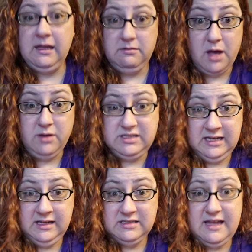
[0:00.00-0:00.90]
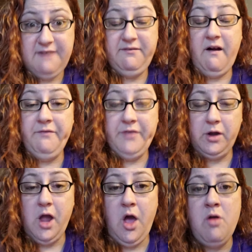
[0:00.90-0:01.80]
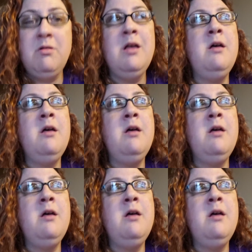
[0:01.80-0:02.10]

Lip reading: and posting and stuff on their own,